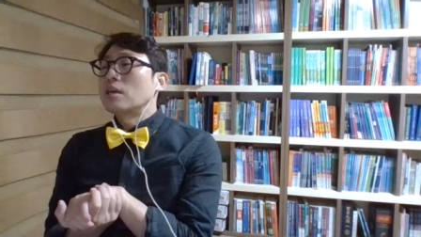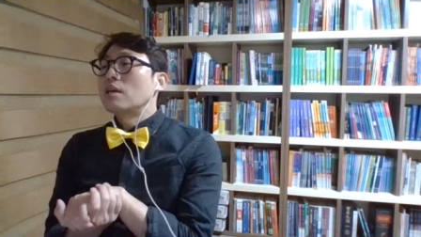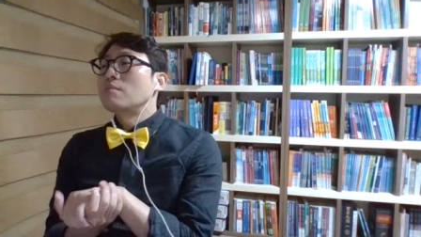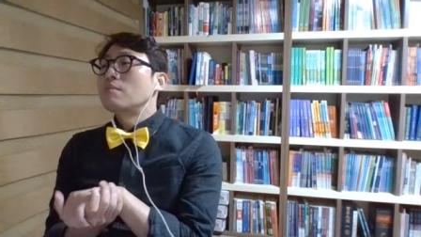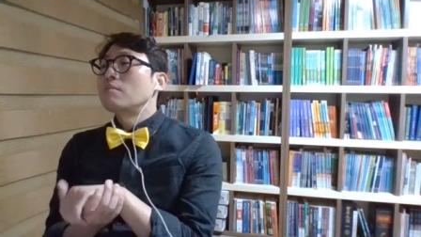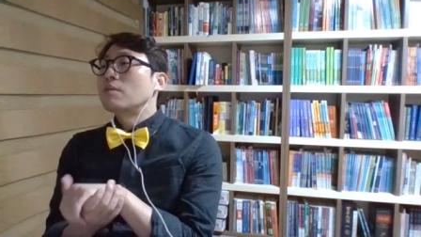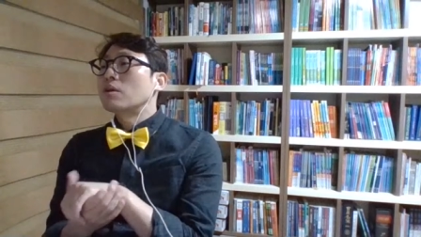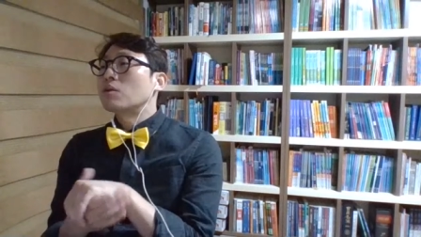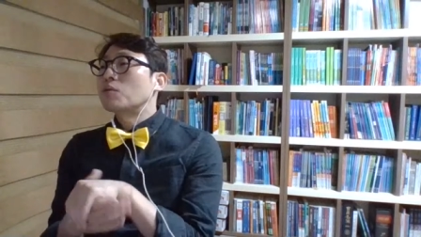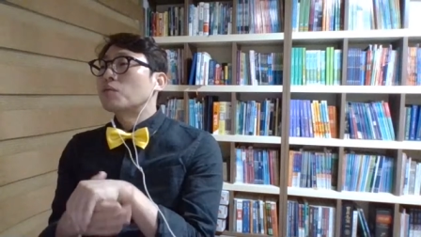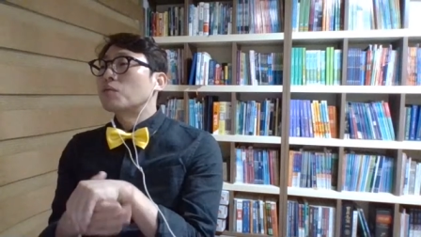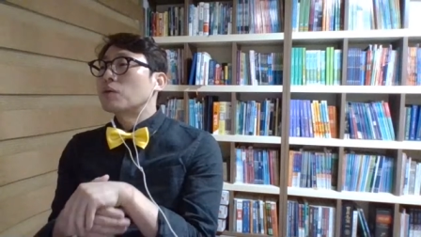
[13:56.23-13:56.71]

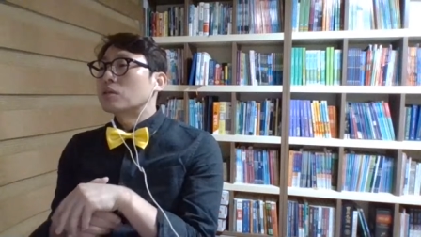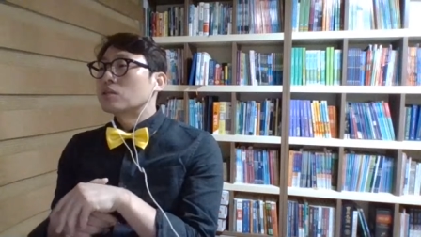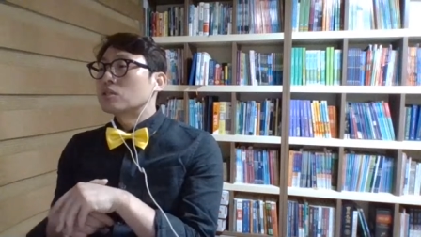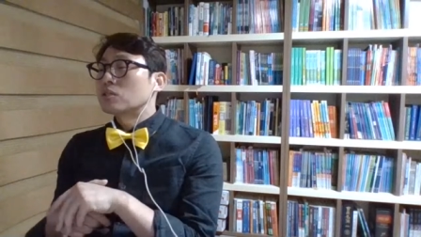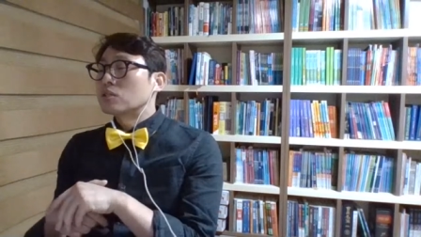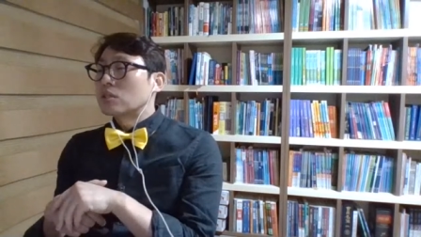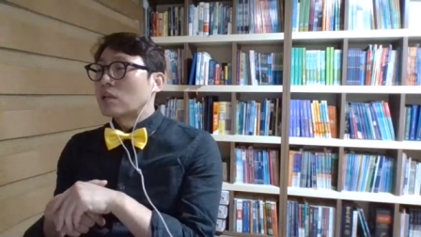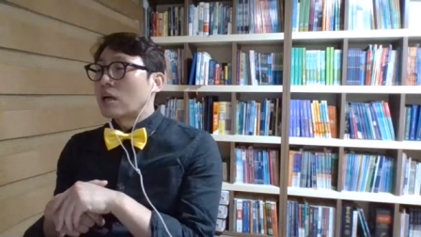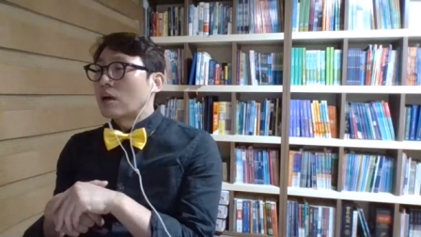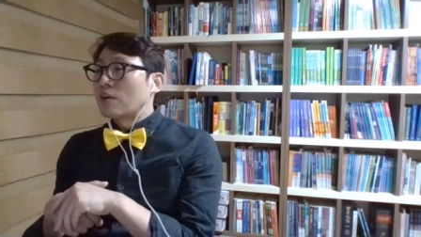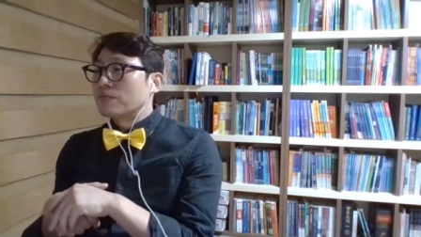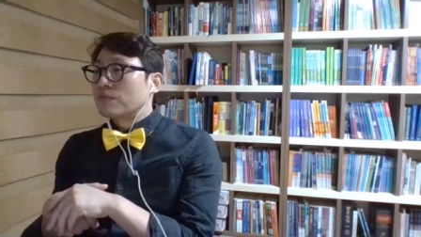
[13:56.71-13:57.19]

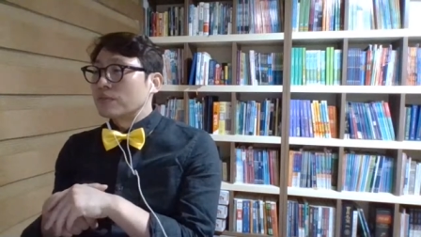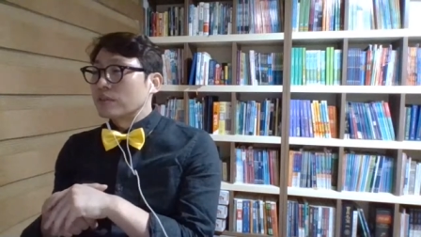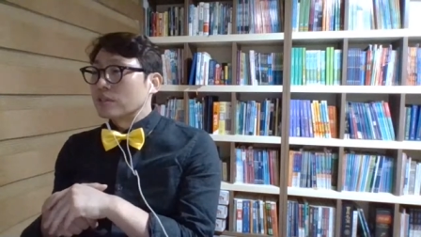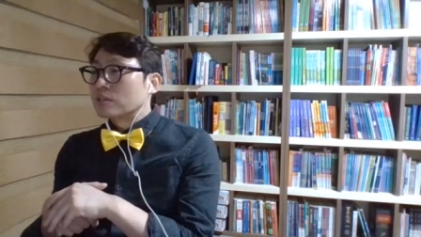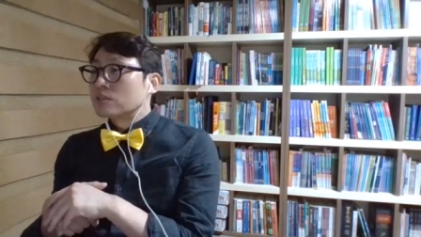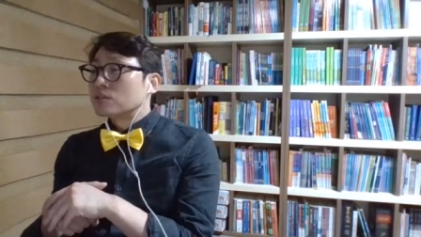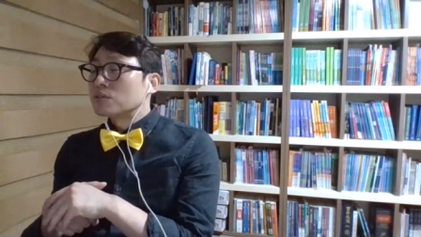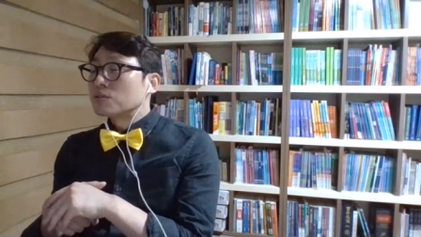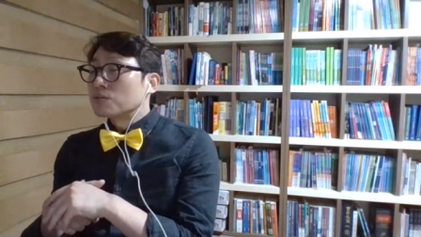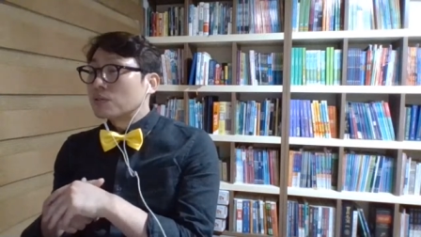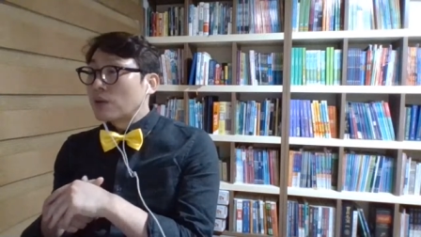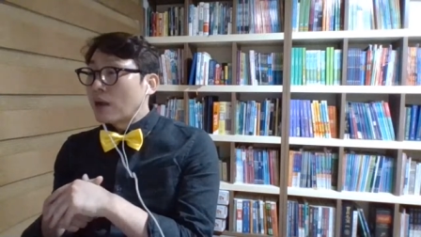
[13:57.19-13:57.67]
immigration
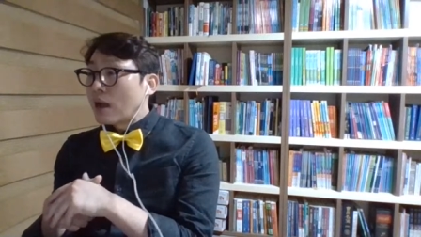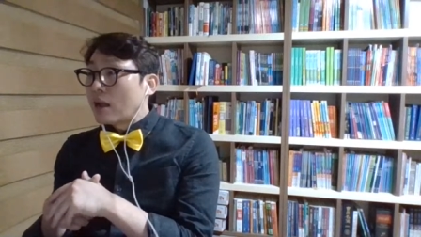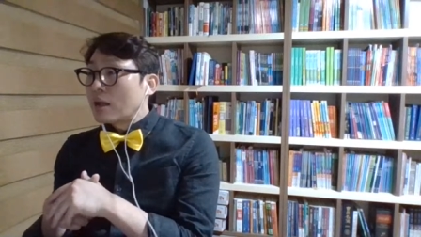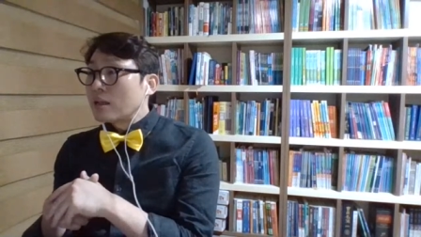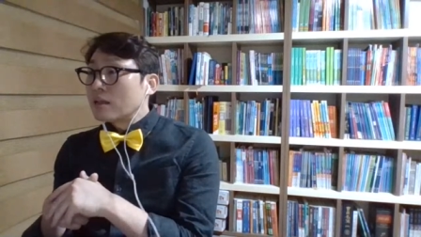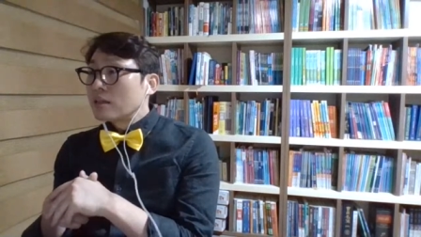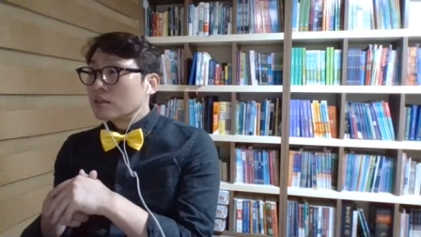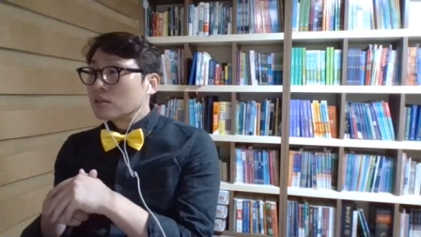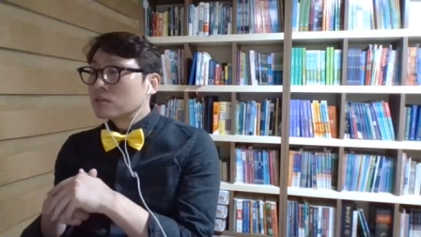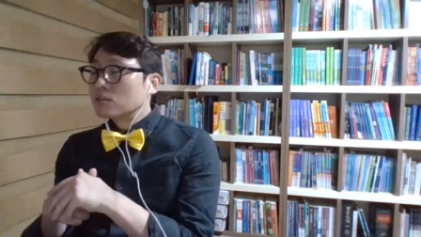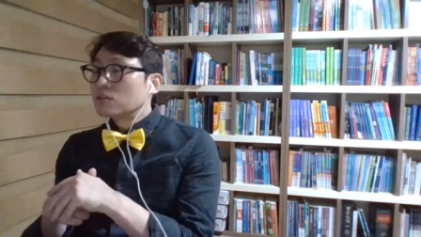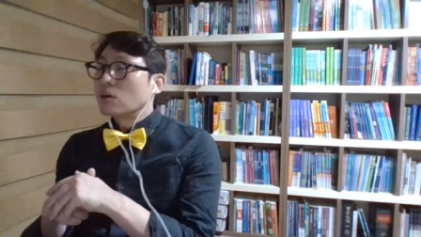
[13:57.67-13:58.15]
office,
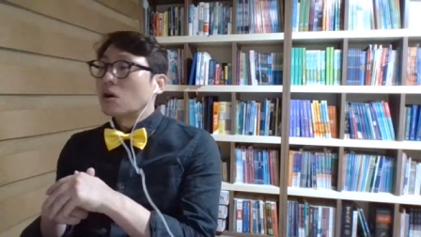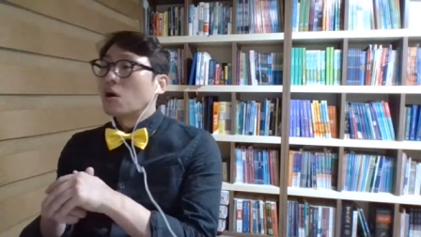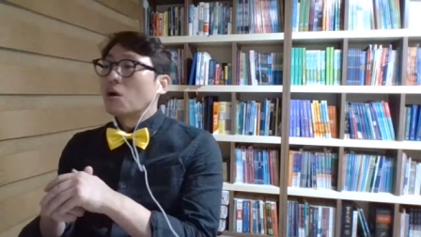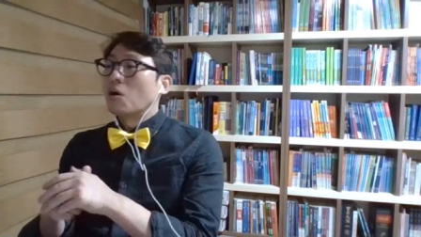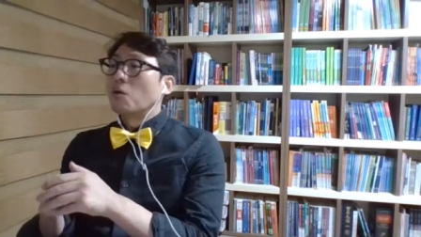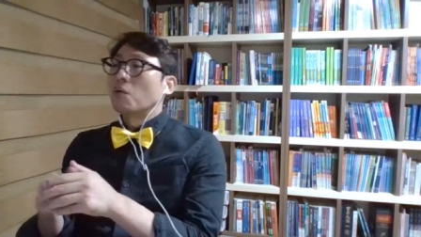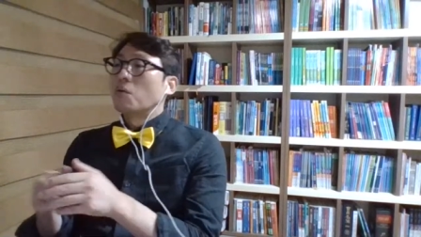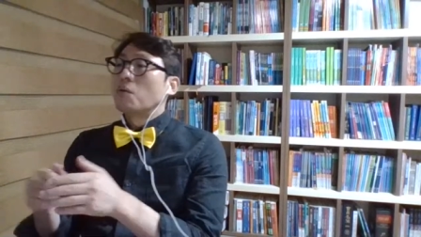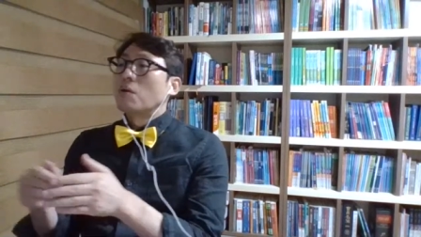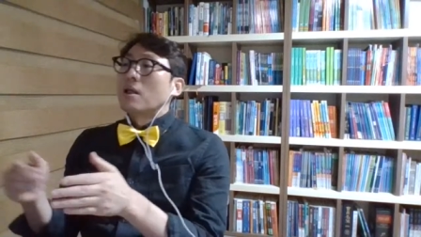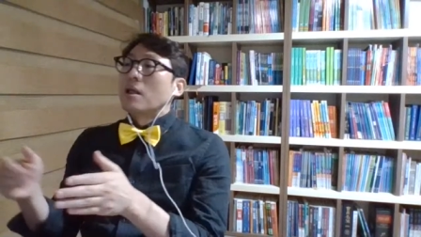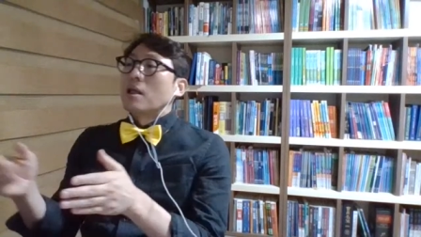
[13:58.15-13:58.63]
right?
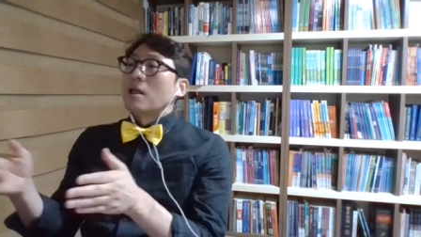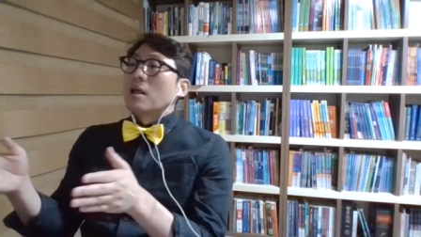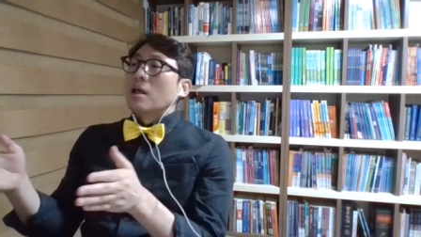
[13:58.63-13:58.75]
So